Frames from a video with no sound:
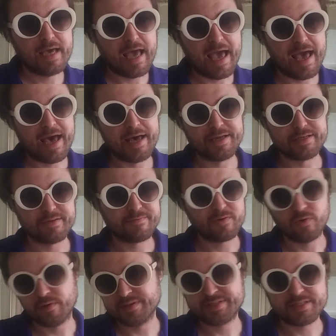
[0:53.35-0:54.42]
And of
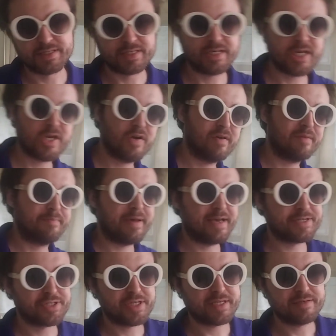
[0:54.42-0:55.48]
course, De Niro and
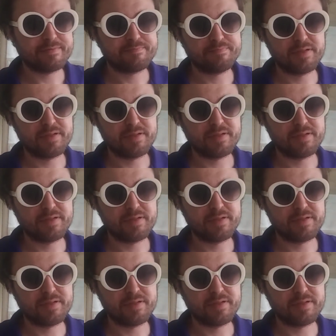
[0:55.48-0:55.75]
Pesci